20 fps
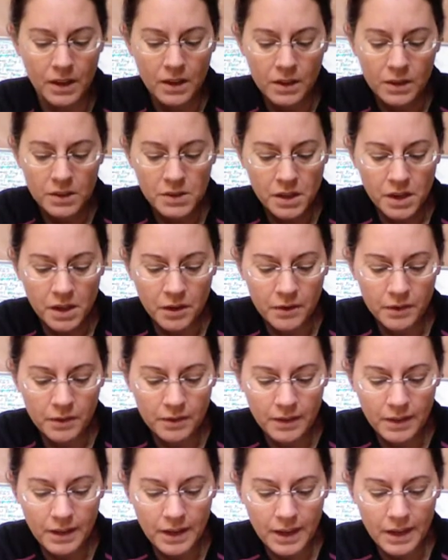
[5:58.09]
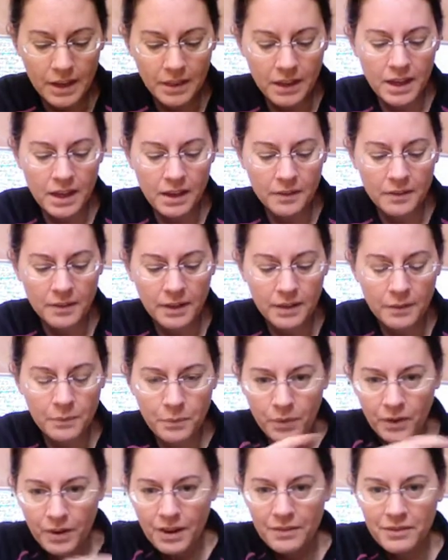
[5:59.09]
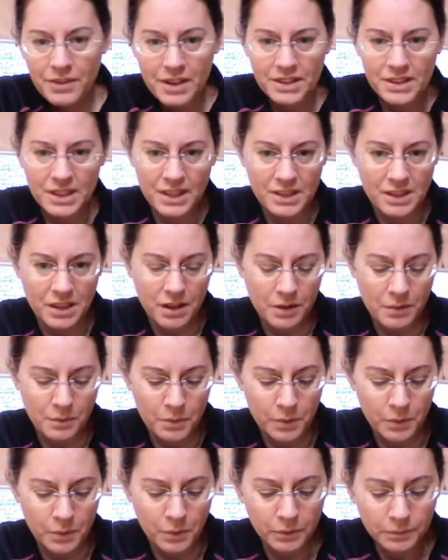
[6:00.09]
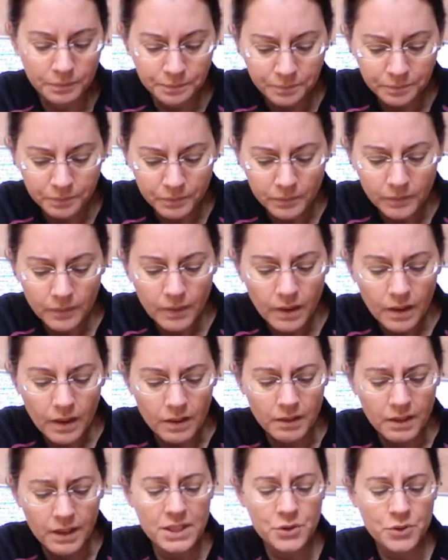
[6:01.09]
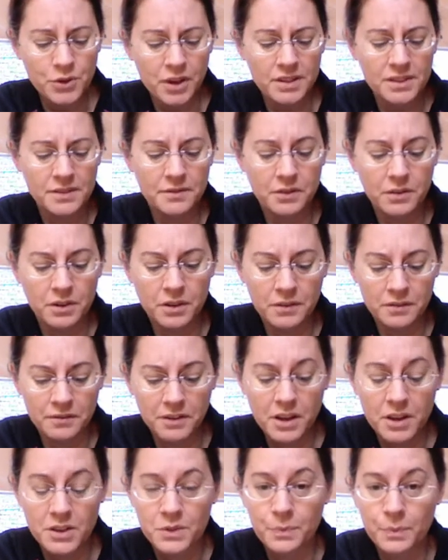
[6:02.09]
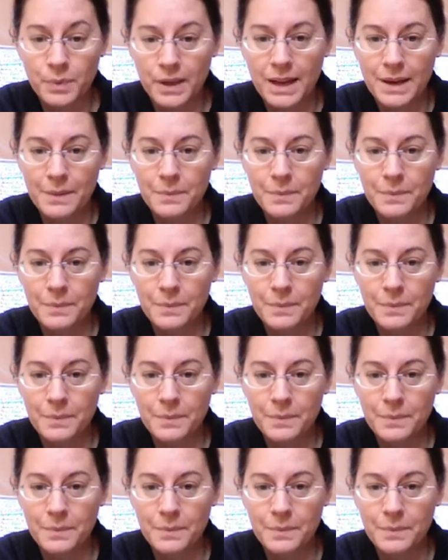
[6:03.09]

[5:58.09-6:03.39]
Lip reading: So the previous example, destructive or convergent plate